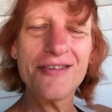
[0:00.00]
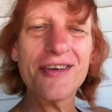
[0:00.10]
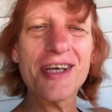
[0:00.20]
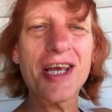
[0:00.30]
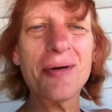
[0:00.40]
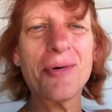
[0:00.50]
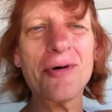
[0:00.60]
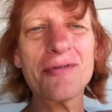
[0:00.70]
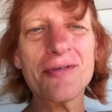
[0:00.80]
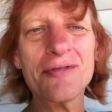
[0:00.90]
She came
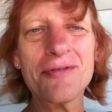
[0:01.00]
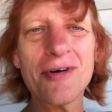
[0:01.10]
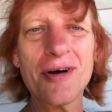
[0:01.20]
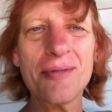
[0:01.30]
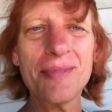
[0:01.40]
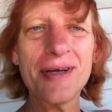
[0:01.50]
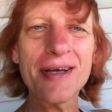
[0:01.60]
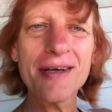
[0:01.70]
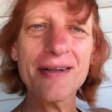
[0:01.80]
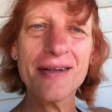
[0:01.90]
over from
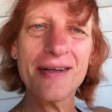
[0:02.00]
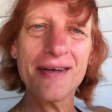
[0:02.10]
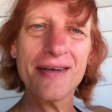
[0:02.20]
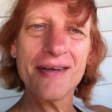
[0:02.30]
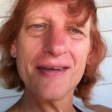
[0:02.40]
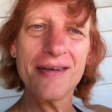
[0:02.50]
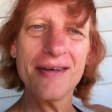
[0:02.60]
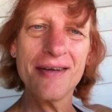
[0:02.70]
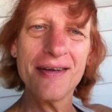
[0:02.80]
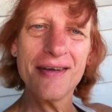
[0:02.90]
England.
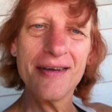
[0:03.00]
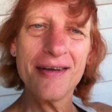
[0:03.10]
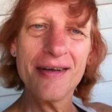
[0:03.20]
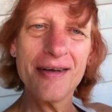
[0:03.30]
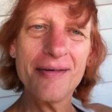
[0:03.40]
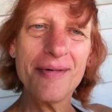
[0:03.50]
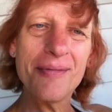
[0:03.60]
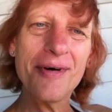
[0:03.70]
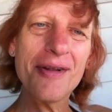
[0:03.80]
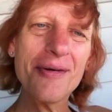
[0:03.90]

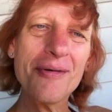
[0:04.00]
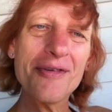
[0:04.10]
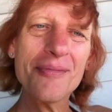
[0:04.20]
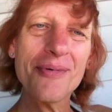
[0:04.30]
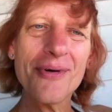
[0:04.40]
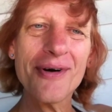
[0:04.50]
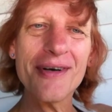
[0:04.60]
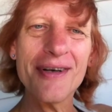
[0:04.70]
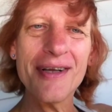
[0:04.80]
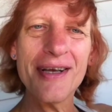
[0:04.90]
My mother was
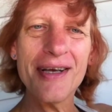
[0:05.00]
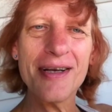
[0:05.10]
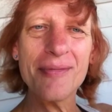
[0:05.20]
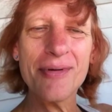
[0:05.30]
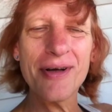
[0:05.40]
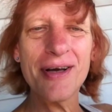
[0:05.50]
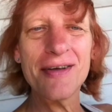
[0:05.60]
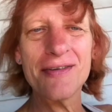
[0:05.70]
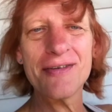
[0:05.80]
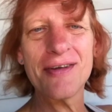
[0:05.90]
born in a
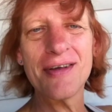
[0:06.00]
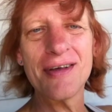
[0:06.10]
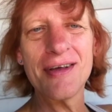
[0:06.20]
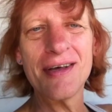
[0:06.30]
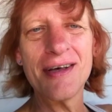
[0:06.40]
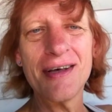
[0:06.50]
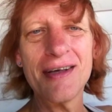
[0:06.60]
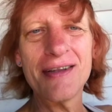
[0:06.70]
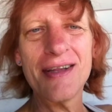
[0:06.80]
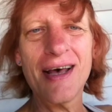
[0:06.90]
place
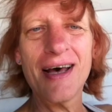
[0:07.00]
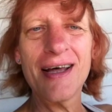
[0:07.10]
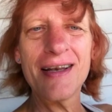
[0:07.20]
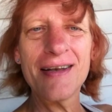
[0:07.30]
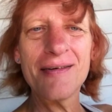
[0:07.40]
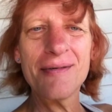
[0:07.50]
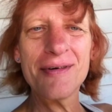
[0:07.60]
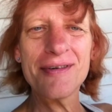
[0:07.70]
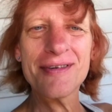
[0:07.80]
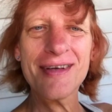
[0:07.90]
that
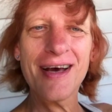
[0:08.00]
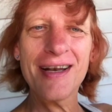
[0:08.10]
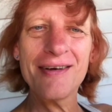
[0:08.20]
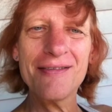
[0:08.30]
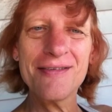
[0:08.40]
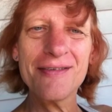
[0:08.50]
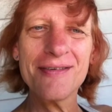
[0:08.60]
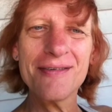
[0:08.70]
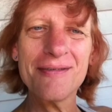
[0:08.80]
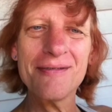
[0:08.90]
was kind
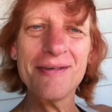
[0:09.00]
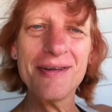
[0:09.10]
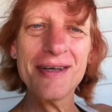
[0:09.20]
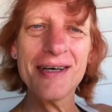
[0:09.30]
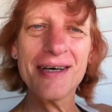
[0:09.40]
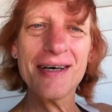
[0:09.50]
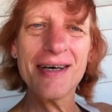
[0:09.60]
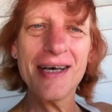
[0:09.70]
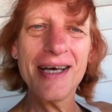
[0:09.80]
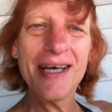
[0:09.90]
of really a,
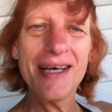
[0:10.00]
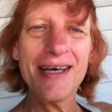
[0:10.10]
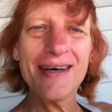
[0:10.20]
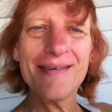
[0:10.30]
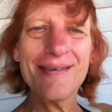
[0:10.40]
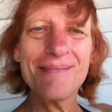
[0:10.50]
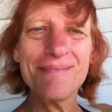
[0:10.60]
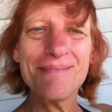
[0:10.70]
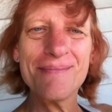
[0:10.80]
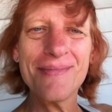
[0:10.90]

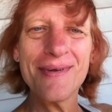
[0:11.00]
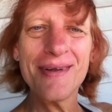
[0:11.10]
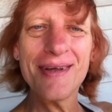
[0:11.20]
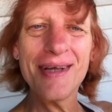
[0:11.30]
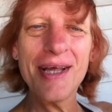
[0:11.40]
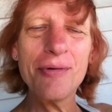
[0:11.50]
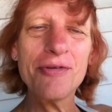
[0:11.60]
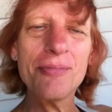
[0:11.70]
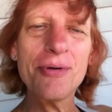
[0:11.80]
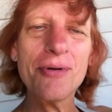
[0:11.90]
um, it
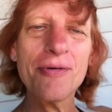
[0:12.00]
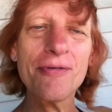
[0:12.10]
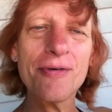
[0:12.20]
was beautiful.